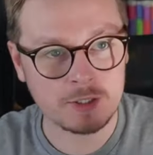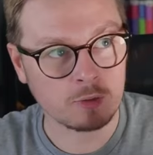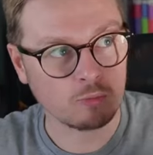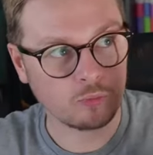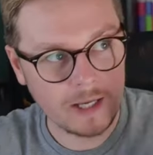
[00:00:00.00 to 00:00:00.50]

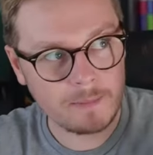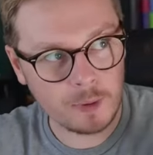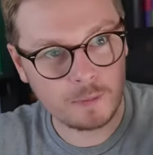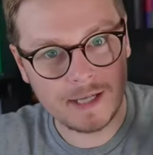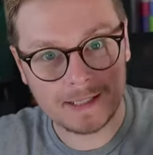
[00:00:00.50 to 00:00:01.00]
to
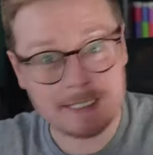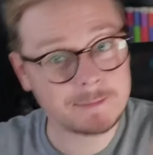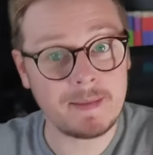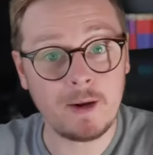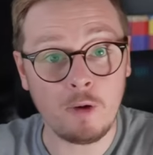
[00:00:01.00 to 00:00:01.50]
reboot and
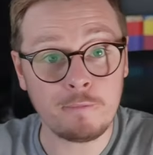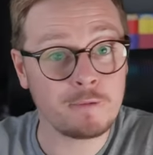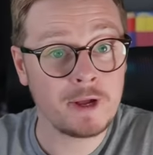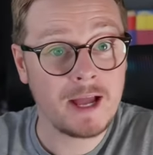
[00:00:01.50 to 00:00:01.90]
spin off